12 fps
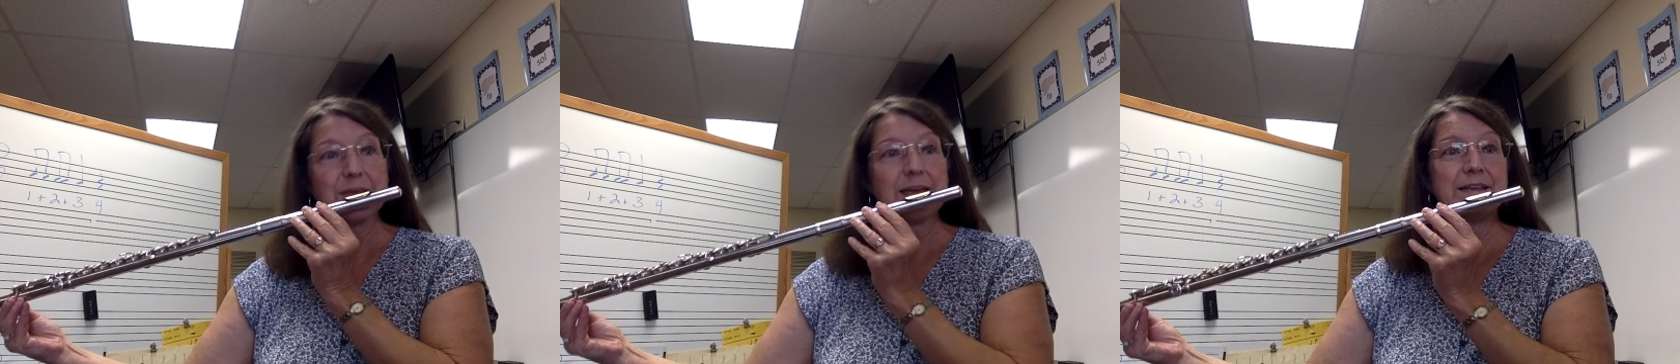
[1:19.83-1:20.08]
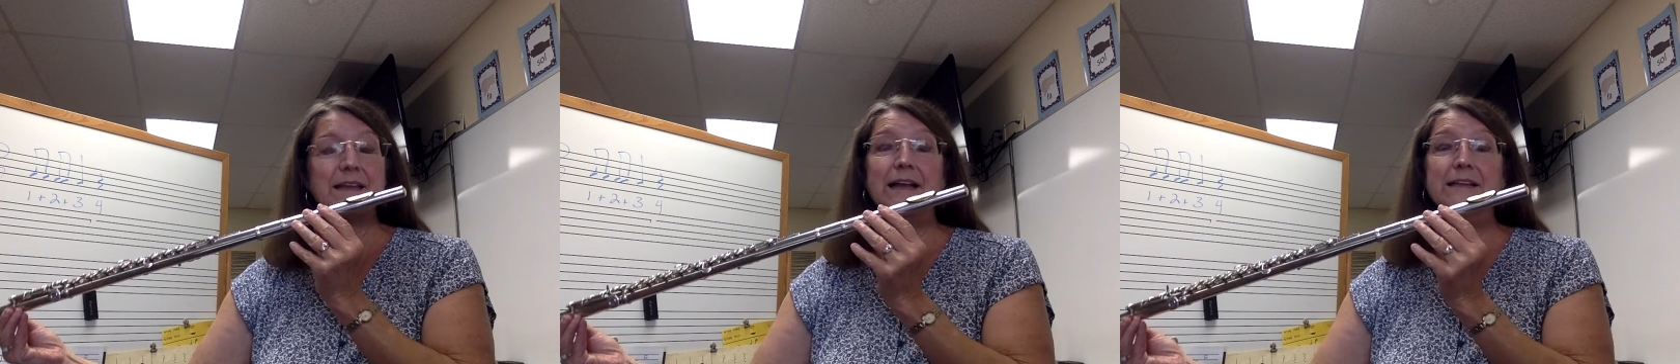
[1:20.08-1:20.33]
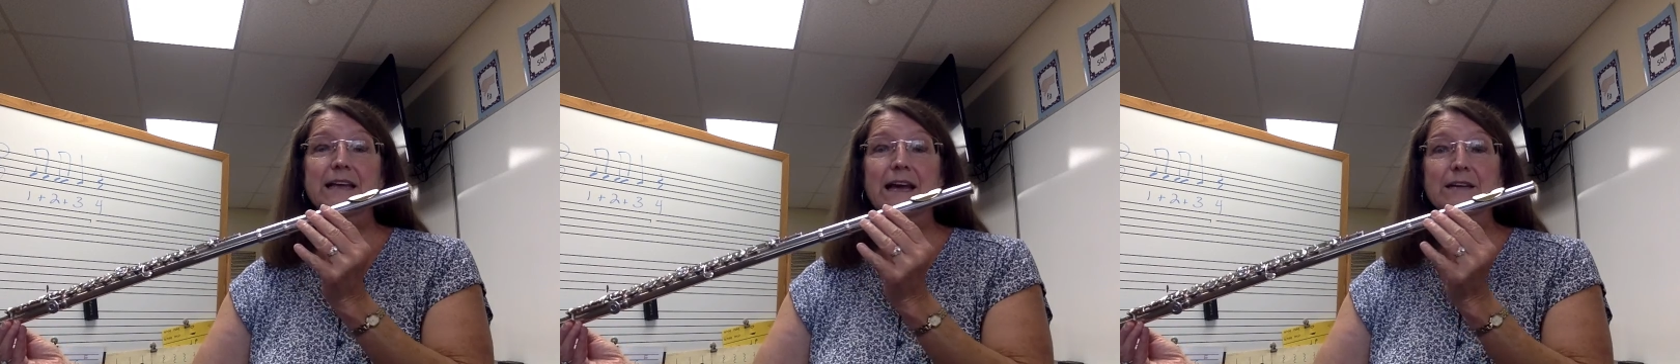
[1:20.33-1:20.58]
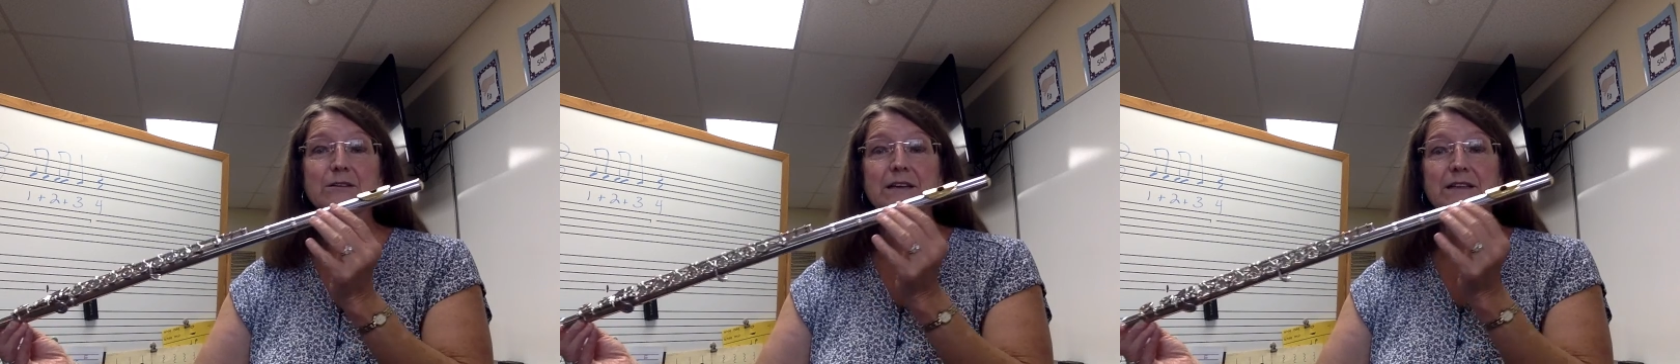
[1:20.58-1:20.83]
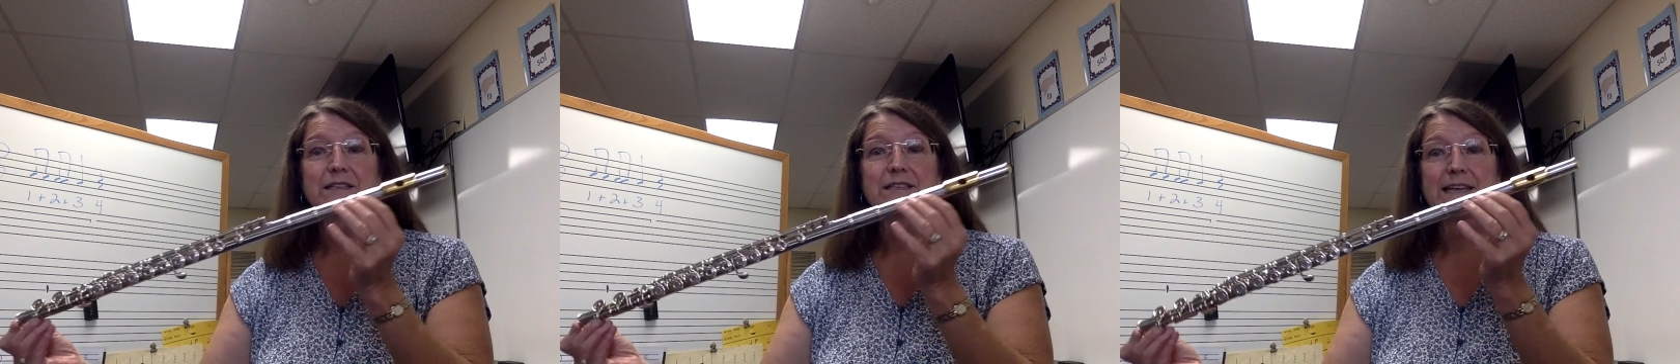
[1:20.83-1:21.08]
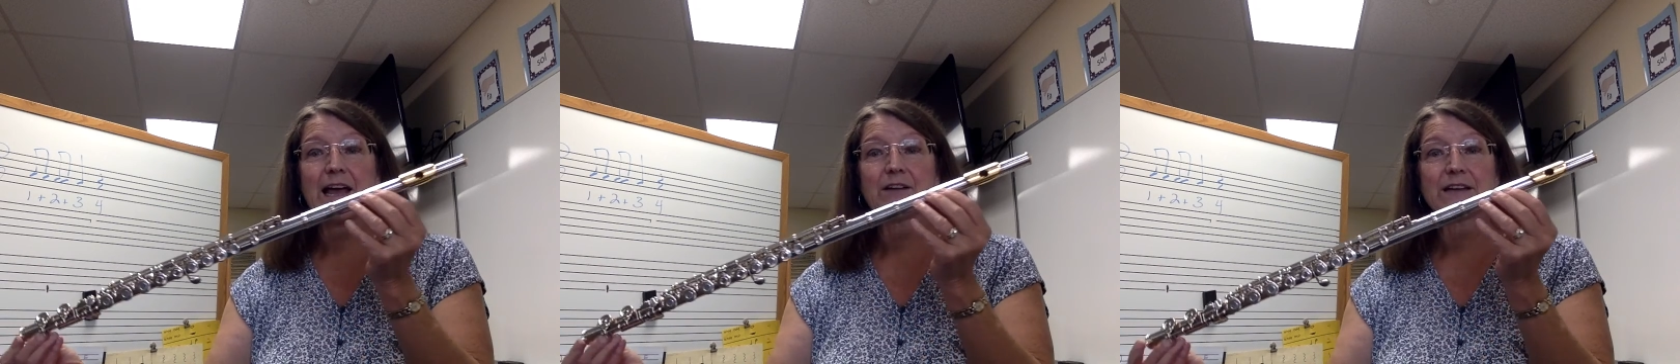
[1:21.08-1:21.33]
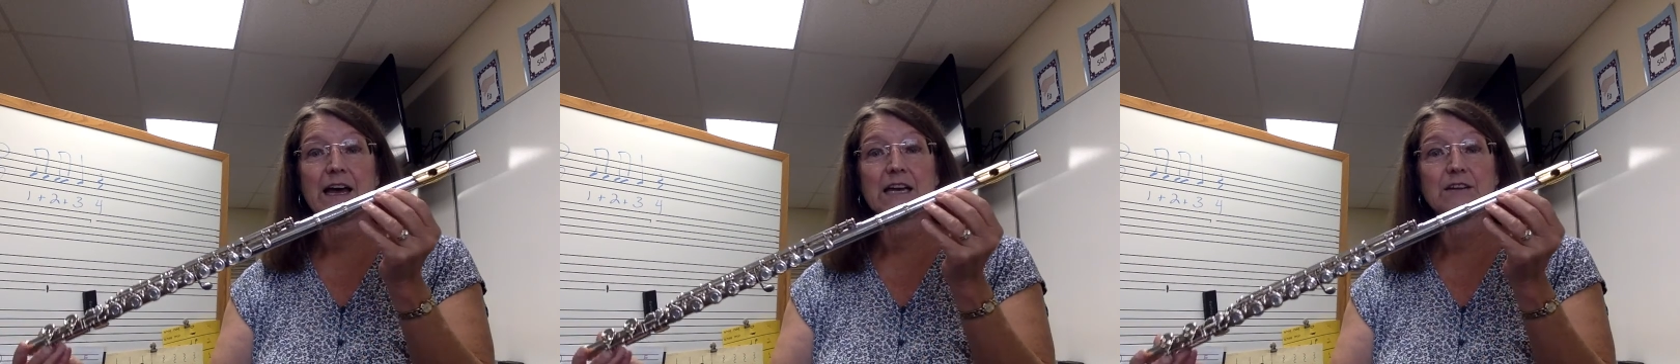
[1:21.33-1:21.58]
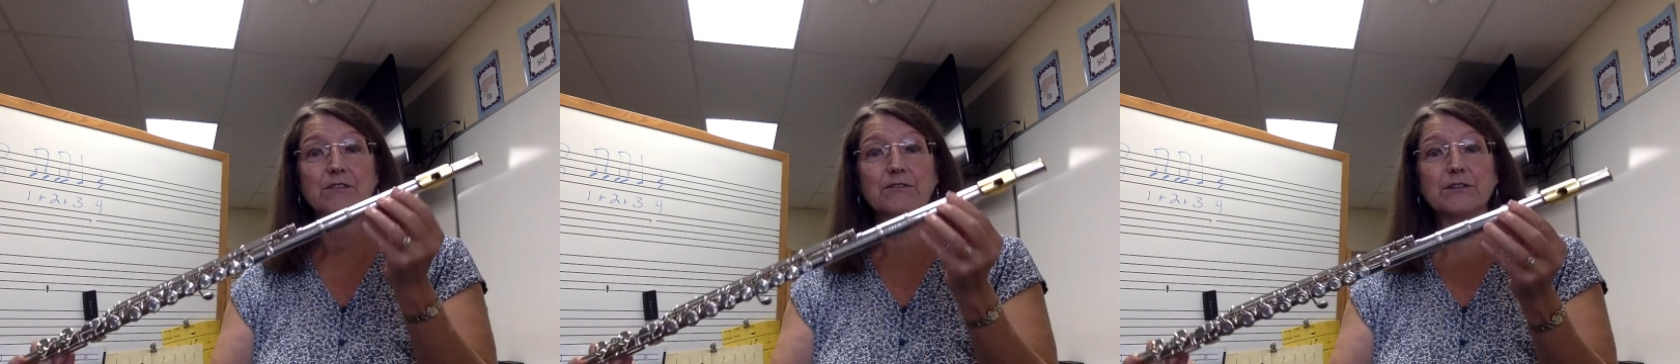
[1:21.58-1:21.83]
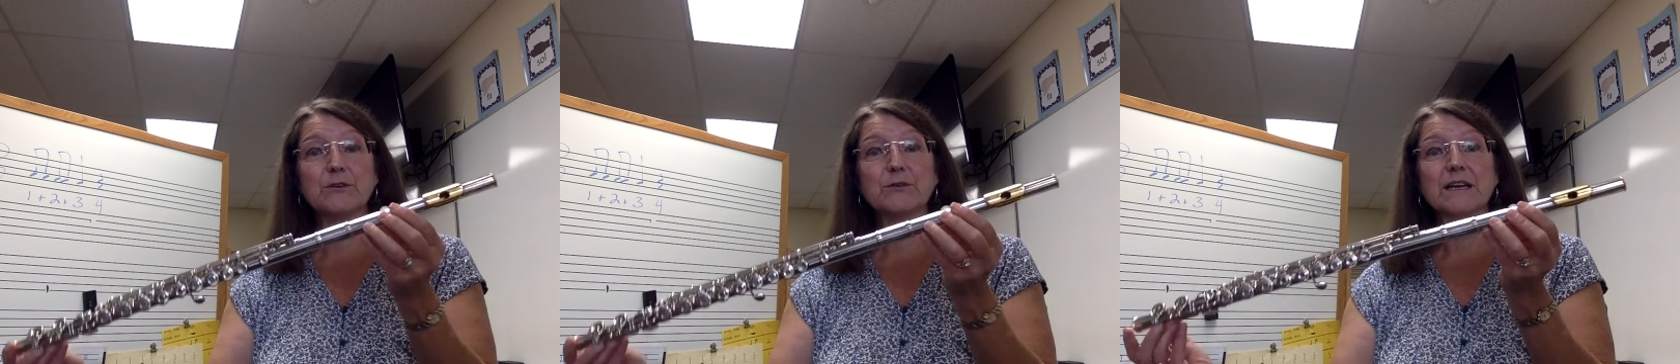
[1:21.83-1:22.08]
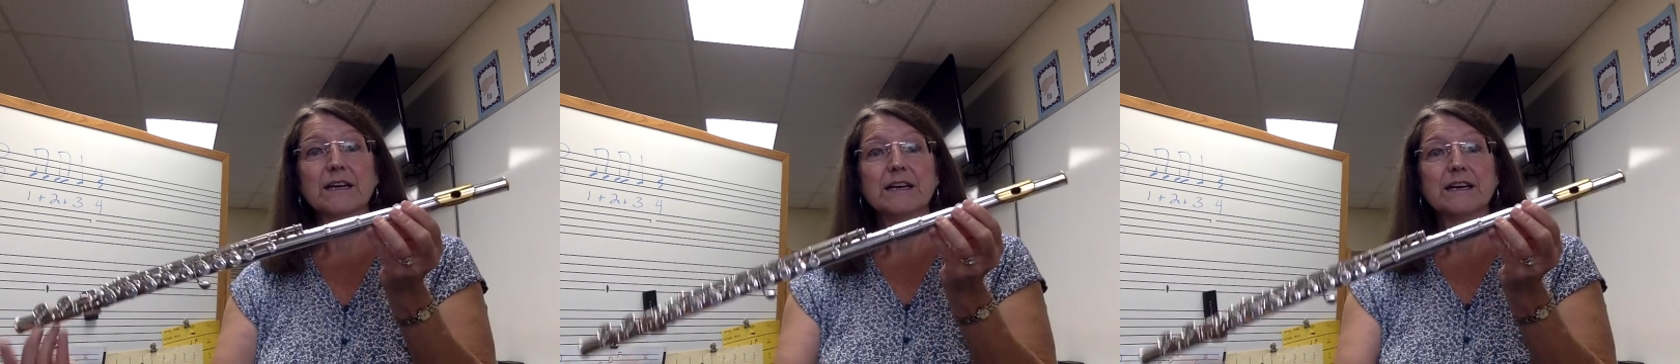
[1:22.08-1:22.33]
And that's how you get the sound out of a flute.